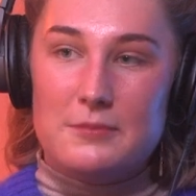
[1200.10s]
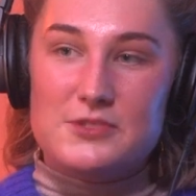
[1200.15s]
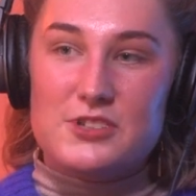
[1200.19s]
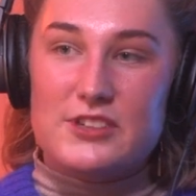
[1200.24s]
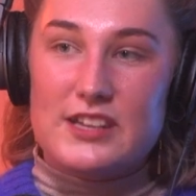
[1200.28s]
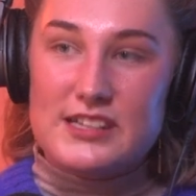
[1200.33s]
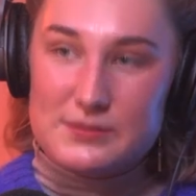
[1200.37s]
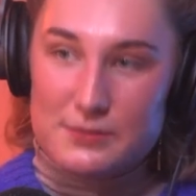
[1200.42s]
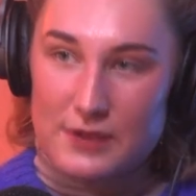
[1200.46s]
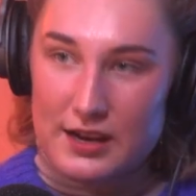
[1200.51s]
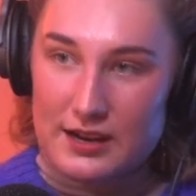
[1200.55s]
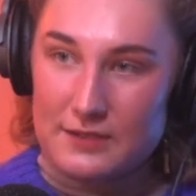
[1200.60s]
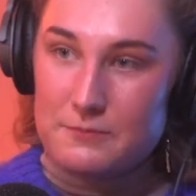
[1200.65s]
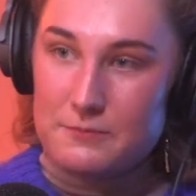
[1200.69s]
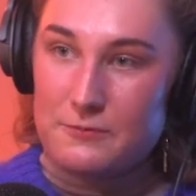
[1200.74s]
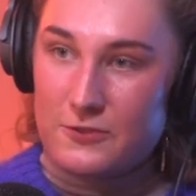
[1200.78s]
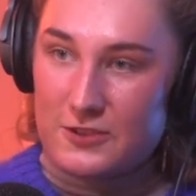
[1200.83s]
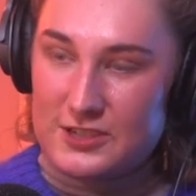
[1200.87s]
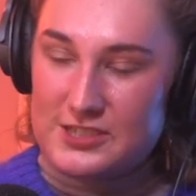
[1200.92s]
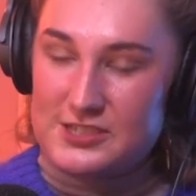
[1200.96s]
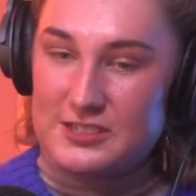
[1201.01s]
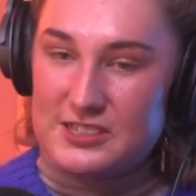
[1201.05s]
so that's my
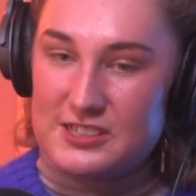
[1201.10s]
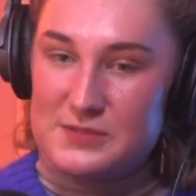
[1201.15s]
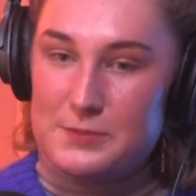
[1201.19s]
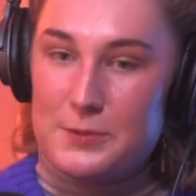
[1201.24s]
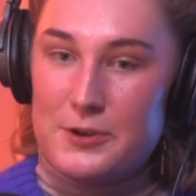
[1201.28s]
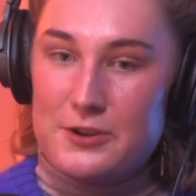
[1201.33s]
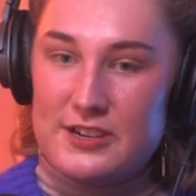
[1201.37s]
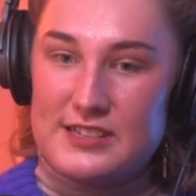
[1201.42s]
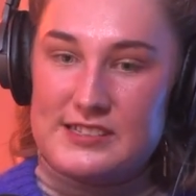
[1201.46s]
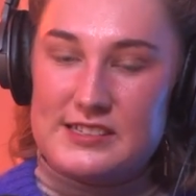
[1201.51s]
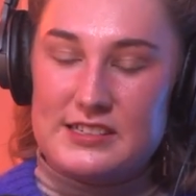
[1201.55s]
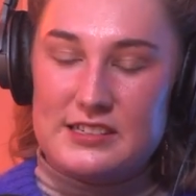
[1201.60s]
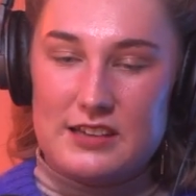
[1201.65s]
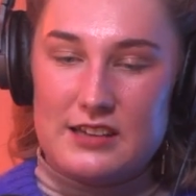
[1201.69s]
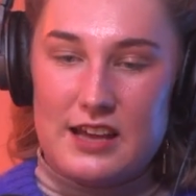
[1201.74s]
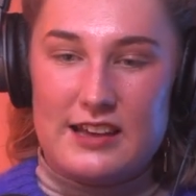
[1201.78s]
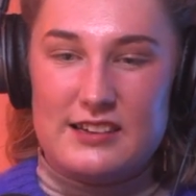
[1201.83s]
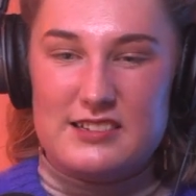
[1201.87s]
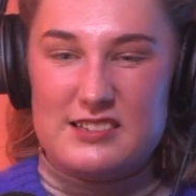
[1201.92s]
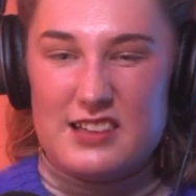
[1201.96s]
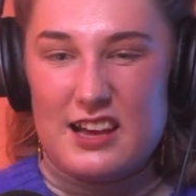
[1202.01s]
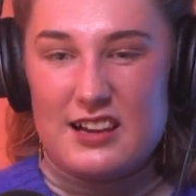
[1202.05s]
fossil experience and,
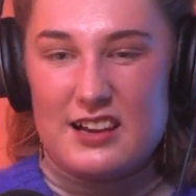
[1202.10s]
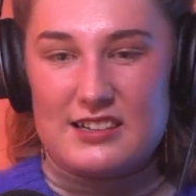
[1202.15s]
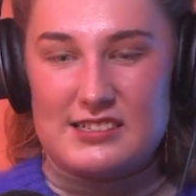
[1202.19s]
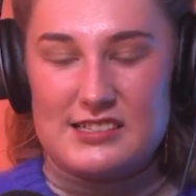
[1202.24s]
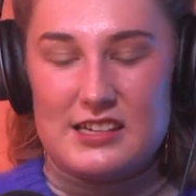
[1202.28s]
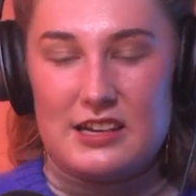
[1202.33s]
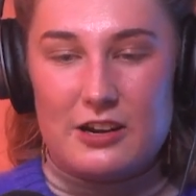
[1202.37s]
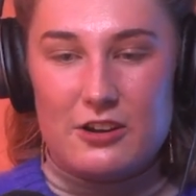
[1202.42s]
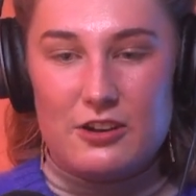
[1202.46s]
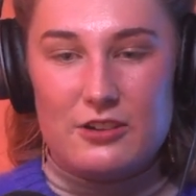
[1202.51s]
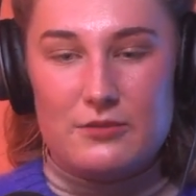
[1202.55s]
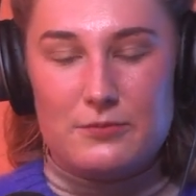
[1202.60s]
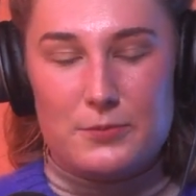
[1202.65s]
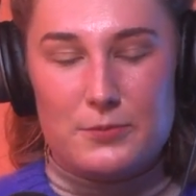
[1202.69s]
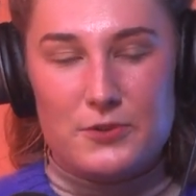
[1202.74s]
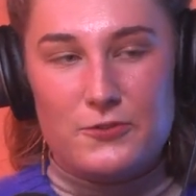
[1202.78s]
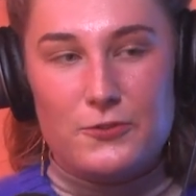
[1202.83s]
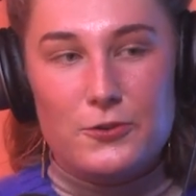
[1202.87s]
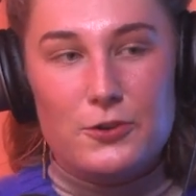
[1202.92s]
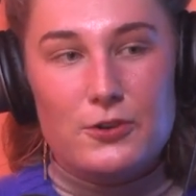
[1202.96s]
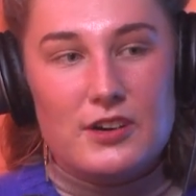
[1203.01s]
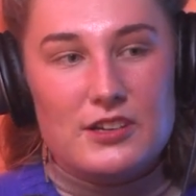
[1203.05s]
and like i said i
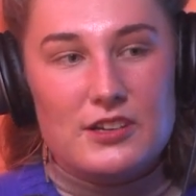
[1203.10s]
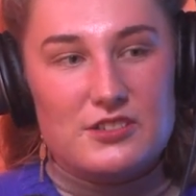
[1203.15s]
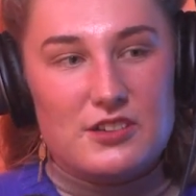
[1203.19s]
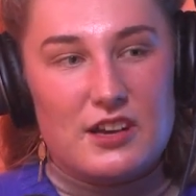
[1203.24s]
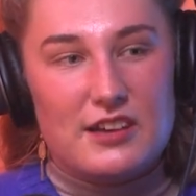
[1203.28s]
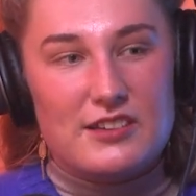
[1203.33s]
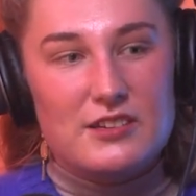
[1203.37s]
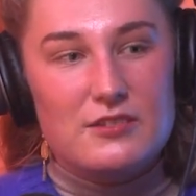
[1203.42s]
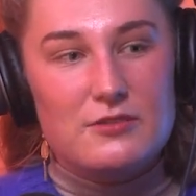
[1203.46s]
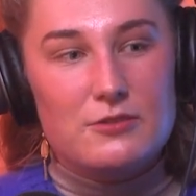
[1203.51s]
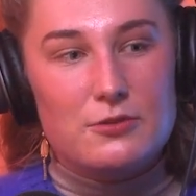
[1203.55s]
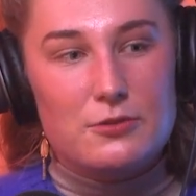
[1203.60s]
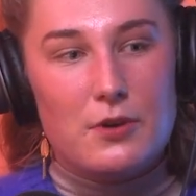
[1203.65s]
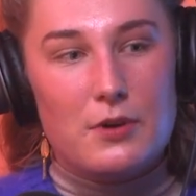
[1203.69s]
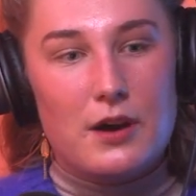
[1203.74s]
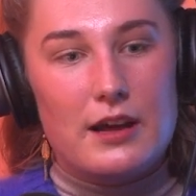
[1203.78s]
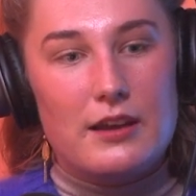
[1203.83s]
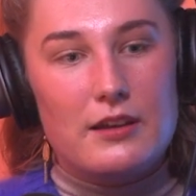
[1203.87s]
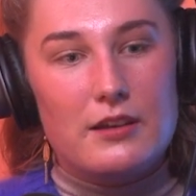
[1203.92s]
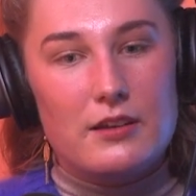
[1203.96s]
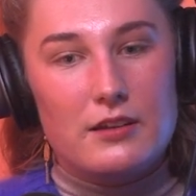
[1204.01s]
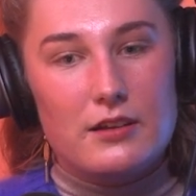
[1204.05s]
before I, I didn't
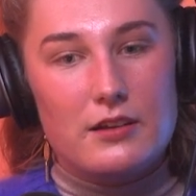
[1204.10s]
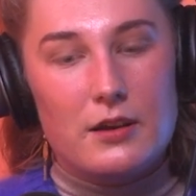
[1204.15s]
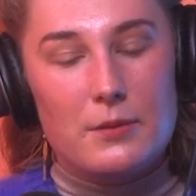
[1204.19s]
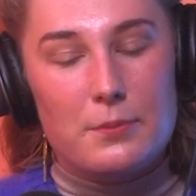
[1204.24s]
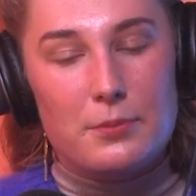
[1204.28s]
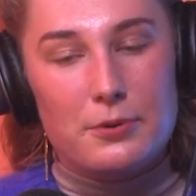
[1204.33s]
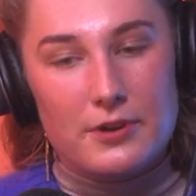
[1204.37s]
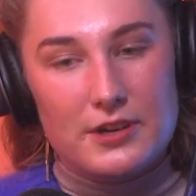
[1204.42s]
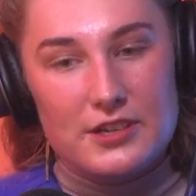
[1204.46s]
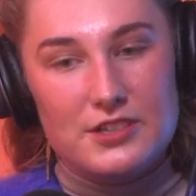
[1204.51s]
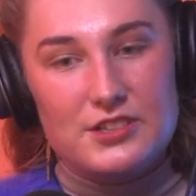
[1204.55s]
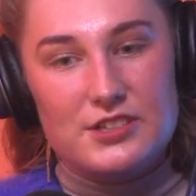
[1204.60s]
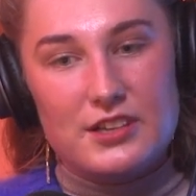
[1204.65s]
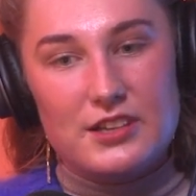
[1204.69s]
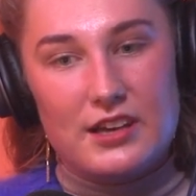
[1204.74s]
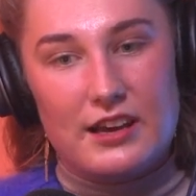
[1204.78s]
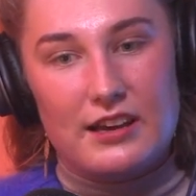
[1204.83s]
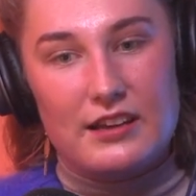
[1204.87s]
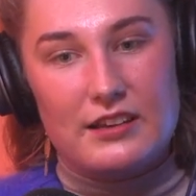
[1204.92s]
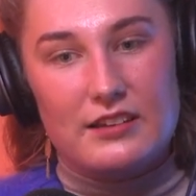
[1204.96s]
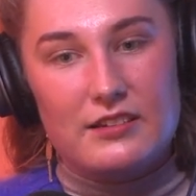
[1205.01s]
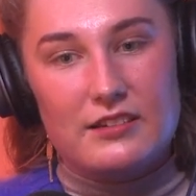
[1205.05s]
quite
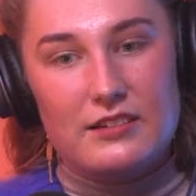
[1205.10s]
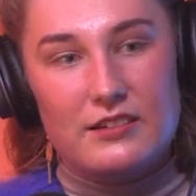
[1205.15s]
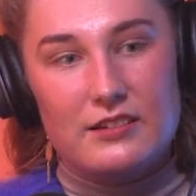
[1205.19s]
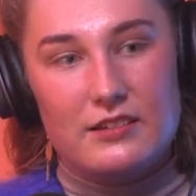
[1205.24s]
appreciate